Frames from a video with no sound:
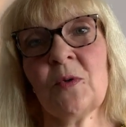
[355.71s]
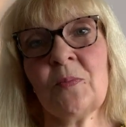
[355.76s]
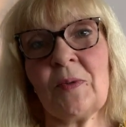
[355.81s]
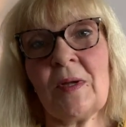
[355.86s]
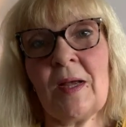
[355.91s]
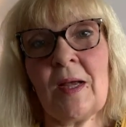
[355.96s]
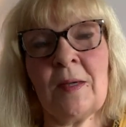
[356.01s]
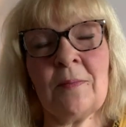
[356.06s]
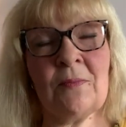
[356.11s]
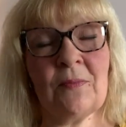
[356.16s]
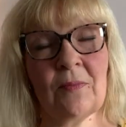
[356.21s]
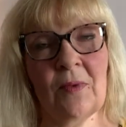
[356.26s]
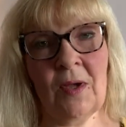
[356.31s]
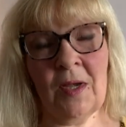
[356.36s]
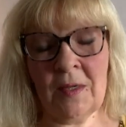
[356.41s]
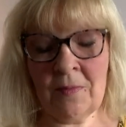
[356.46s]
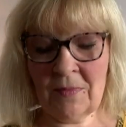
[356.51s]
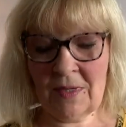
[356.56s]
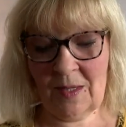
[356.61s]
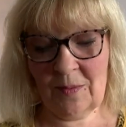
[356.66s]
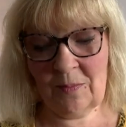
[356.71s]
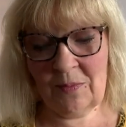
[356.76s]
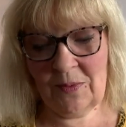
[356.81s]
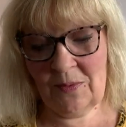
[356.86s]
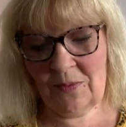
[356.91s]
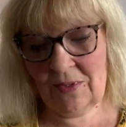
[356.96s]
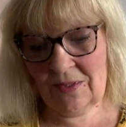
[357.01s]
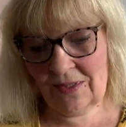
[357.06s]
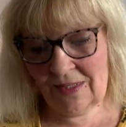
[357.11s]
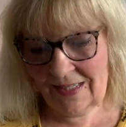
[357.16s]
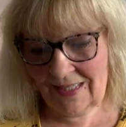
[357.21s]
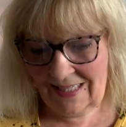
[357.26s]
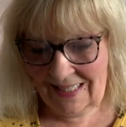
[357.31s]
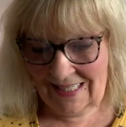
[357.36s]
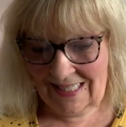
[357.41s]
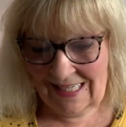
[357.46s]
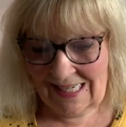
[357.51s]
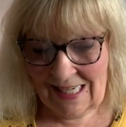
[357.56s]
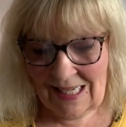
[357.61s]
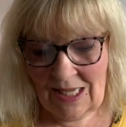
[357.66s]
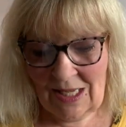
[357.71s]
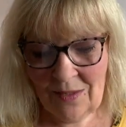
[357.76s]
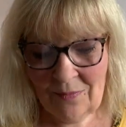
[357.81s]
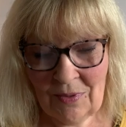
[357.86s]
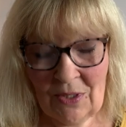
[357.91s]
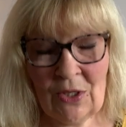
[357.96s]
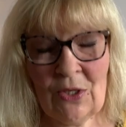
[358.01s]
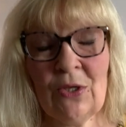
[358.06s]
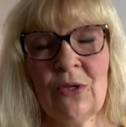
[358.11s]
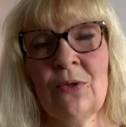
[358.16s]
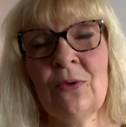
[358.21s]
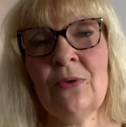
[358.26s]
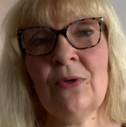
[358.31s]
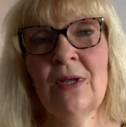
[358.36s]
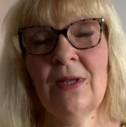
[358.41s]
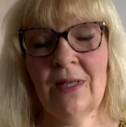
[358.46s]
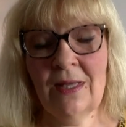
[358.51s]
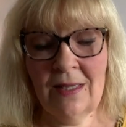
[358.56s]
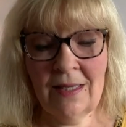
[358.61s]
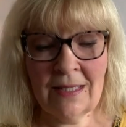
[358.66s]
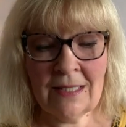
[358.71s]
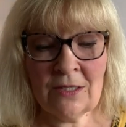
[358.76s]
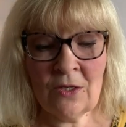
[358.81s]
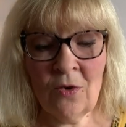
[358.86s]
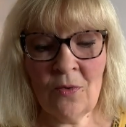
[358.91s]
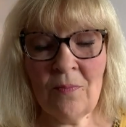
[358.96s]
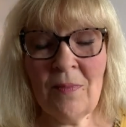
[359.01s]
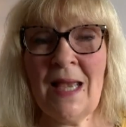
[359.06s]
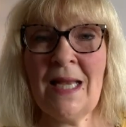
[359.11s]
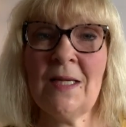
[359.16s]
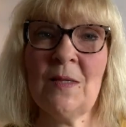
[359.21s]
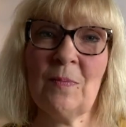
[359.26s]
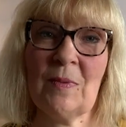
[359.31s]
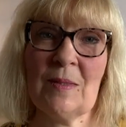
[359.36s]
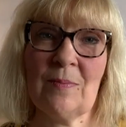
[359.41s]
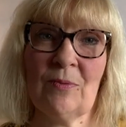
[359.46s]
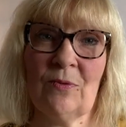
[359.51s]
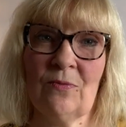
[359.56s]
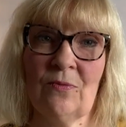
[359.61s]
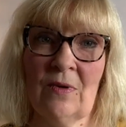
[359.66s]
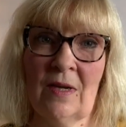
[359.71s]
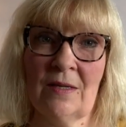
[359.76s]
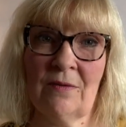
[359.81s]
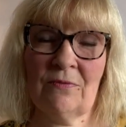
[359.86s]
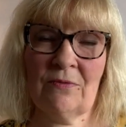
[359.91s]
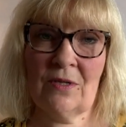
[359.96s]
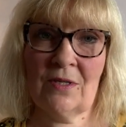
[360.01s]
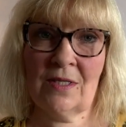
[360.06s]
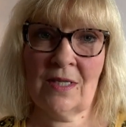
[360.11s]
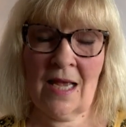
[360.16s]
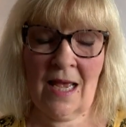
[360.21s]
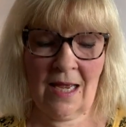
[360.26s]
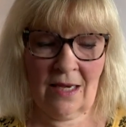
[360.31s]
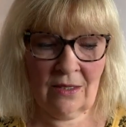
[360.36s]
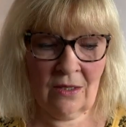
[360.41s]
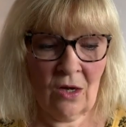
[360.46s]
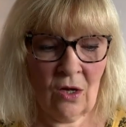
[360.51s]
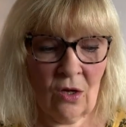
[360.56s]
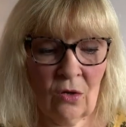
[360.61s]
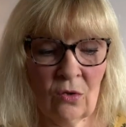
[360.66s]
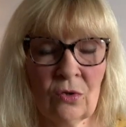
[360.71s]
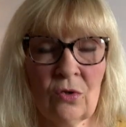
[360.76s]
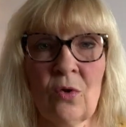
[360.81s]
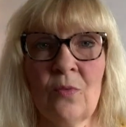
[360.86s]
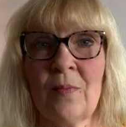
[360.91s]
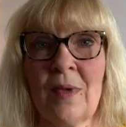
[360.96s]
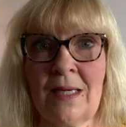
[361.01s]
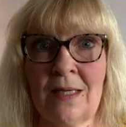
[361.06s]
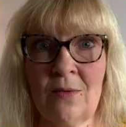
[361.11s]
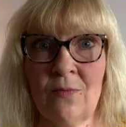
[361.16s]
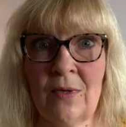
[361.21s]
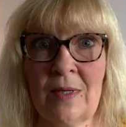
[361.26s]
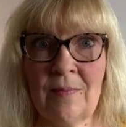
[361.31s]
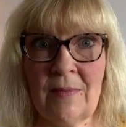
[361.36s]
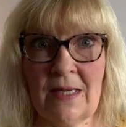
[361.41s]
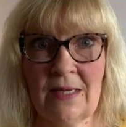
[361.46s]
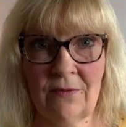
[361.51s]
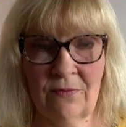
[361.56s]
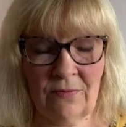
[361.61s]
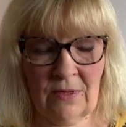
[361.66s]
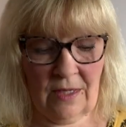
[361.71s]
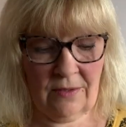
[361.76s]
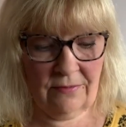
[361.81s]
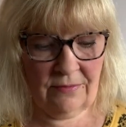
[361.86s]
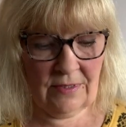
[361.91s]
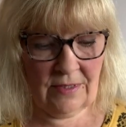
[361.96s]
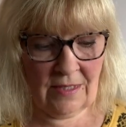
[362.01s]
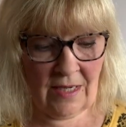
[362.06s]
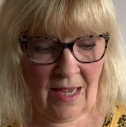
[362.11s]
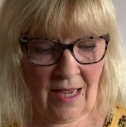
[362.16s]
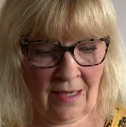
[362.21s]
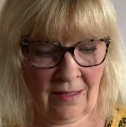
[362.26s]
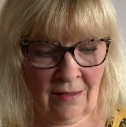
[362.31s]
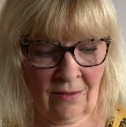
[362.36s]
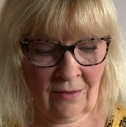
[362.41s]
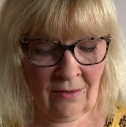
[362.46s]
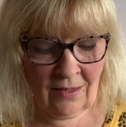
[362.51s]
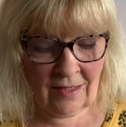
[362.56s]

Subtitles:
but I'm happy with it. But there's not many people 5'10", or not many women 5'10", are